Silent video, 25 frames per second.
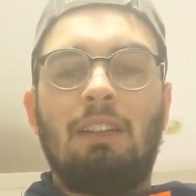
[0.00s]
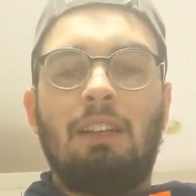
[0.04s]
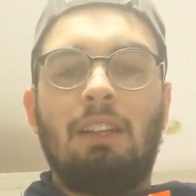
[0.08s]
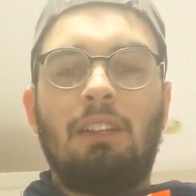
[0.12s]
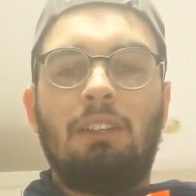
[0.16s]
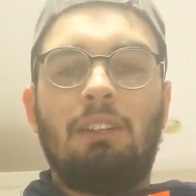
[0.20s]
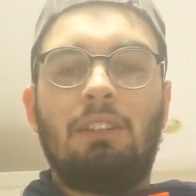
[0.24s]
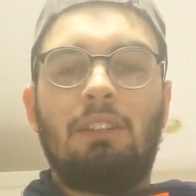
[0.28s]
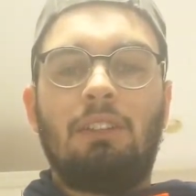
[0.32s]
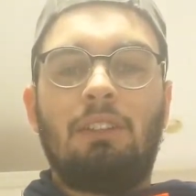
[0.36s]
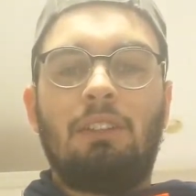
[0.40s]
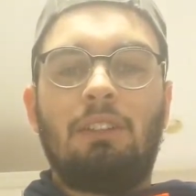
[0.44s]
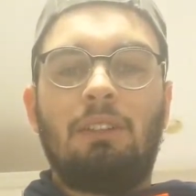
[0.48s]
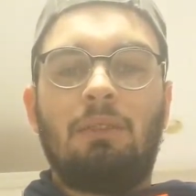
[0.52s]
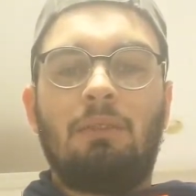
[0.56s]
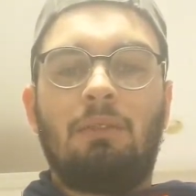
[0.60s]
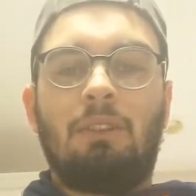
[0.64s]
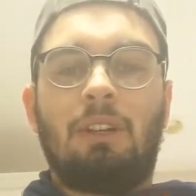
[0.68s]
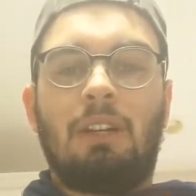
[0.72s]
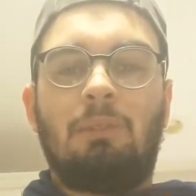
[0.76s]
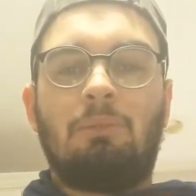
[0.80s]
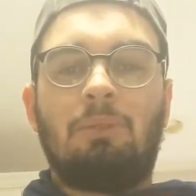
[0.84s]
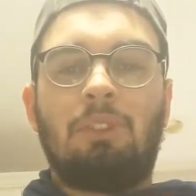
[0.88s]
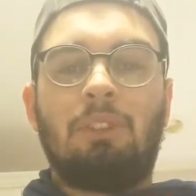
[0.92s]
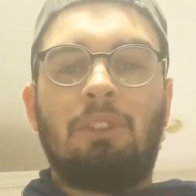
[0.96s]
instant
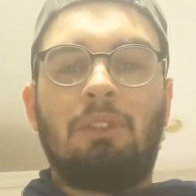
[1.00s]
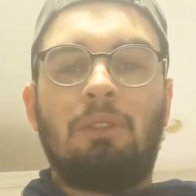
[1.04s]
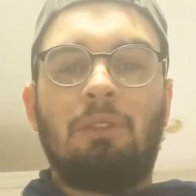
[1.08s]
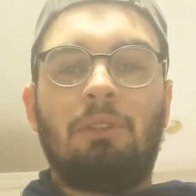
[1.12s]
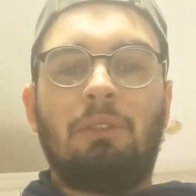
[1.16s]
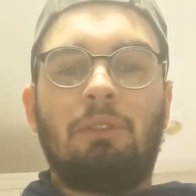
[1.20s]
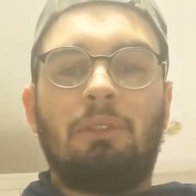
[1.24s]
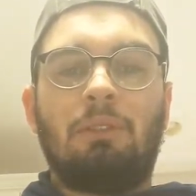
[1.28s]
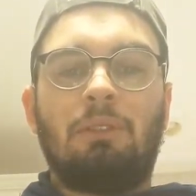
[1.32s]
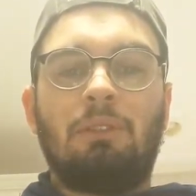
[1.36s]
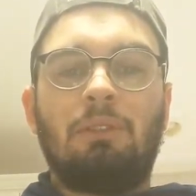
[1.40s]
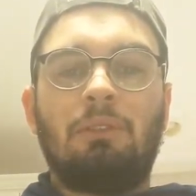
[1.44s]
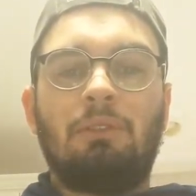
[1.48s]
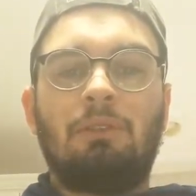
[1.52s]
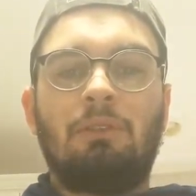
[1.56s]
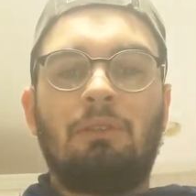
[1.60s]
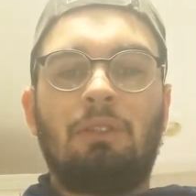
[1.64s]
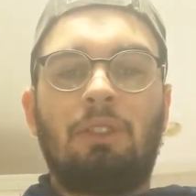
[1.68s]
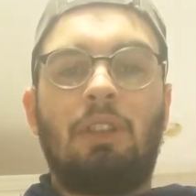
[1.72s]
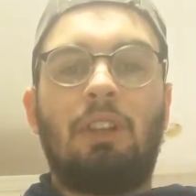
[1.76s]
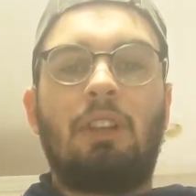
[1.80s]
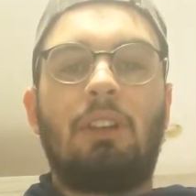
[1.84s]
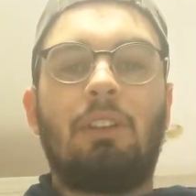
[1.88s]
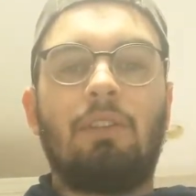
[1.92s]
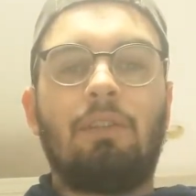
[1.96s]
ramen noodle
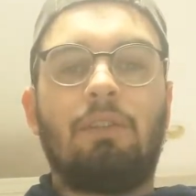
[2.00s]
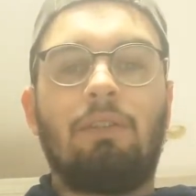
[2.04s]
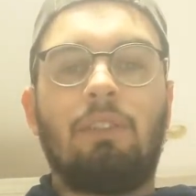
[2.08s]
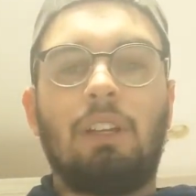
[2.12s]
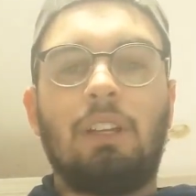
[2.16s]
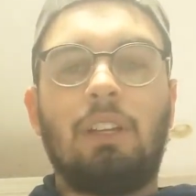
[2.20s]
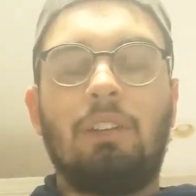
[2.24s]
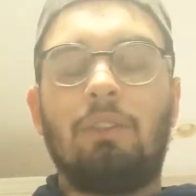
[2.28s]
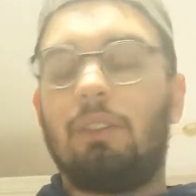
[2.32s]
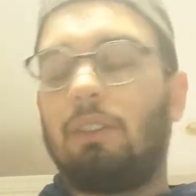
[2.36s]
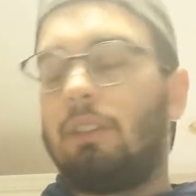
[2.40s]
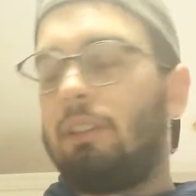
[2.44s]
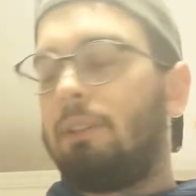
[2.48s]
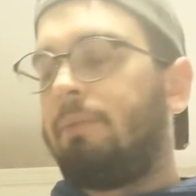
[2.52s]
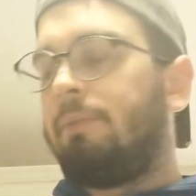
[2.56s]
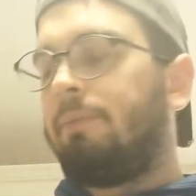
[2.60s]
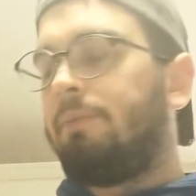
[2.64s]
chicken flavor.